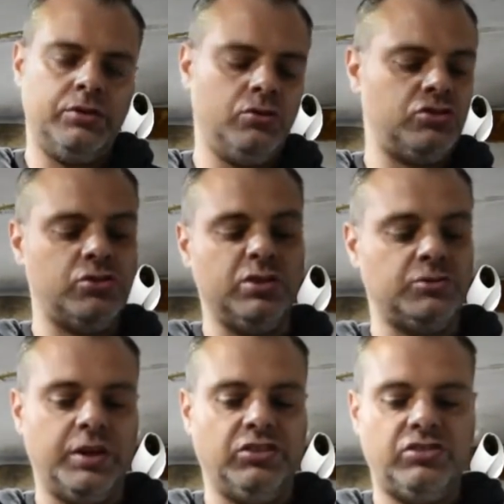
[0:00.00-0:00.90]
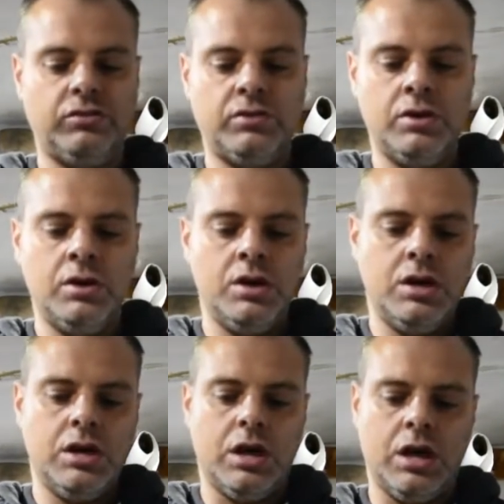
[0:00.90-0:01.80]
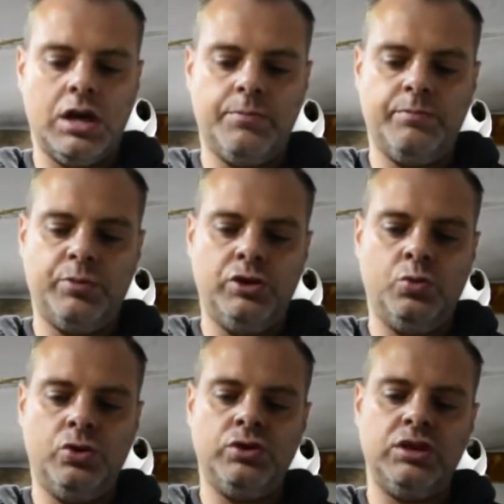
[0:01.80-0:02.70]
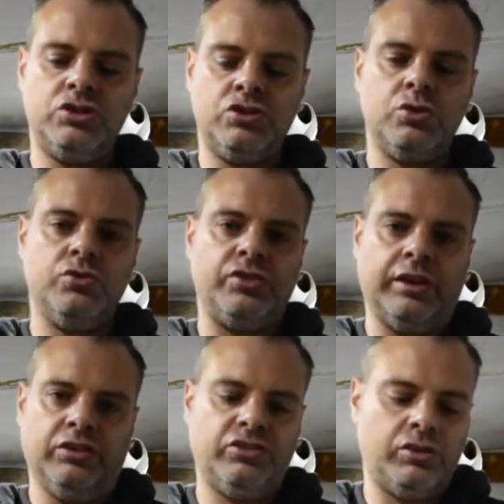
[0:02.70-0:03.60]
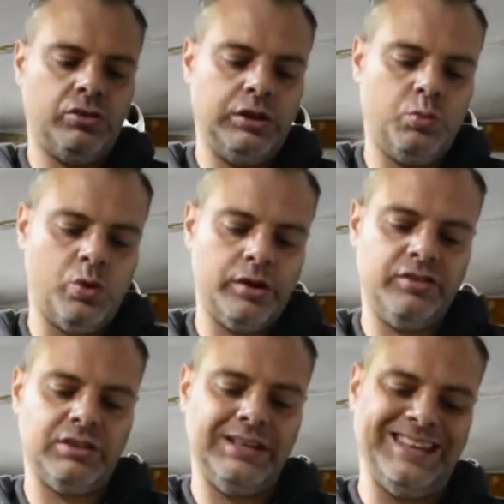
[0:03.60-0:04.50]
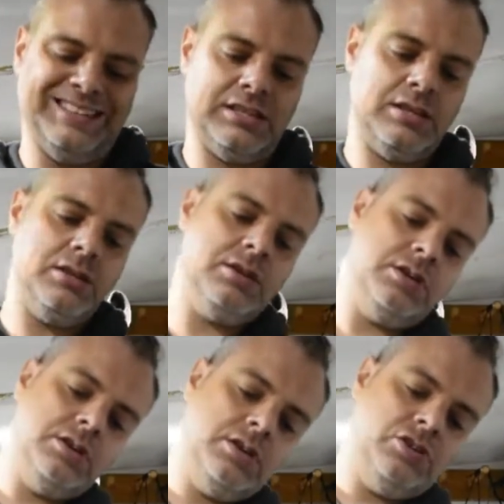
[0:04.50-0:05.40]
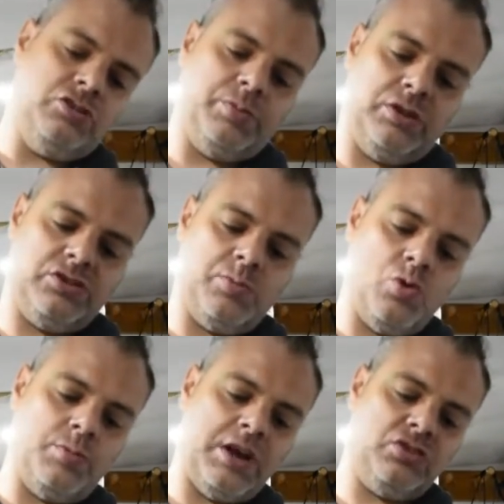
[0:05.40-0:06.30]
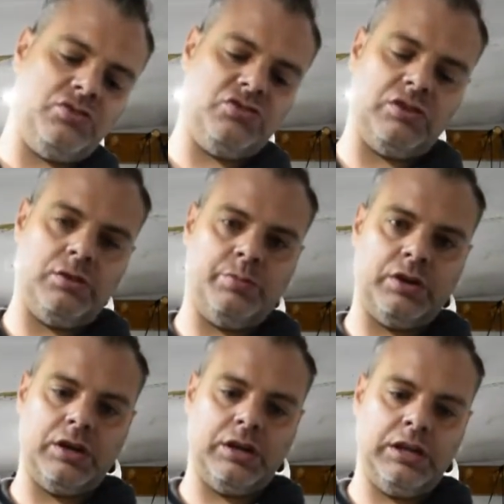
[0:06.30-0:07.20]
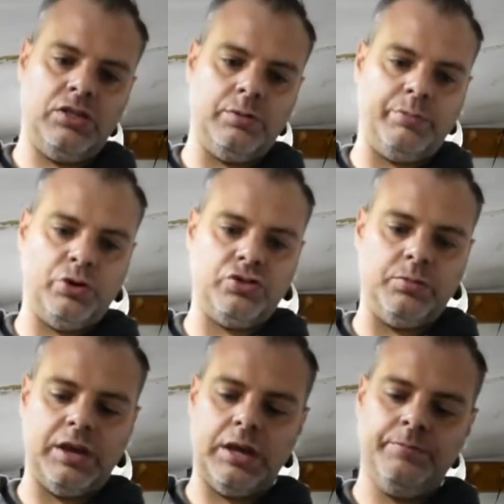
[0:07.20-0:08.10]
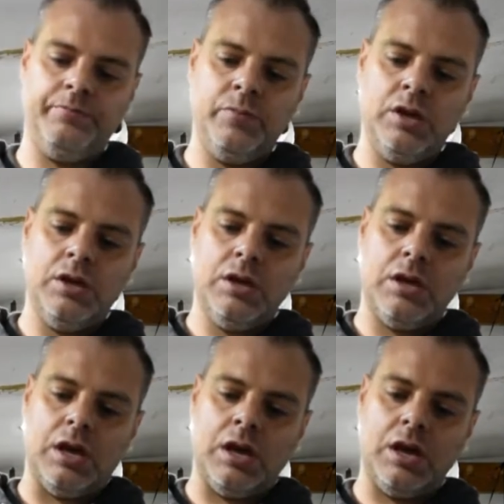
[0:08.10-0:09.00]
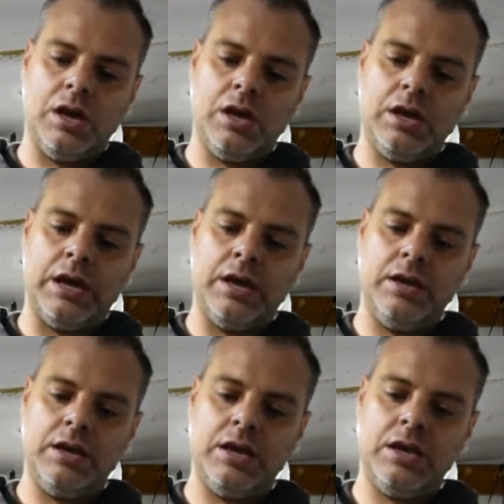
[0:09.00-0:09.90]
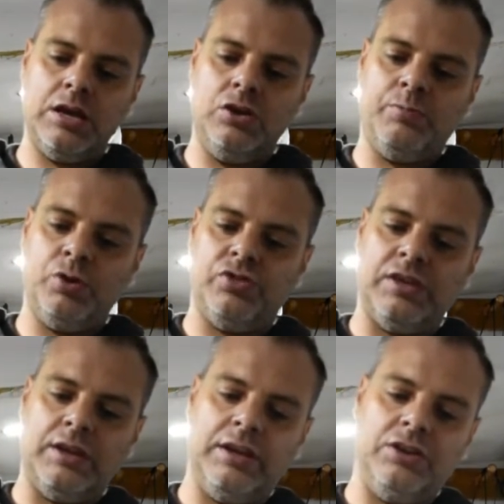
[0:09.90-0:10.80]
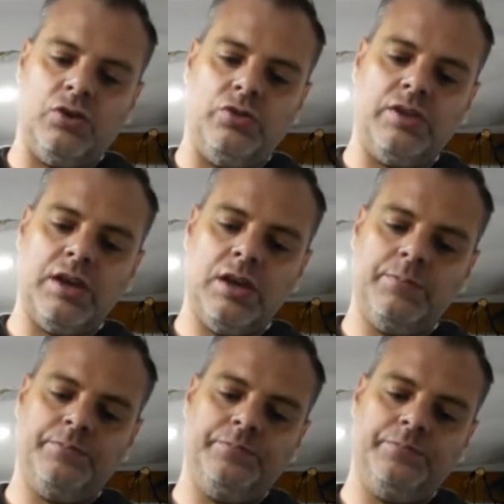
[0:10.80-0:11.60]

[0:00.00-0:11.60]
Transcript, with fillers: Not too expensive, um, but you will need two of these, so you need one as a lid. So you put your small amount of syrup uh, in the bottom there, uh, and then you put the lid on there.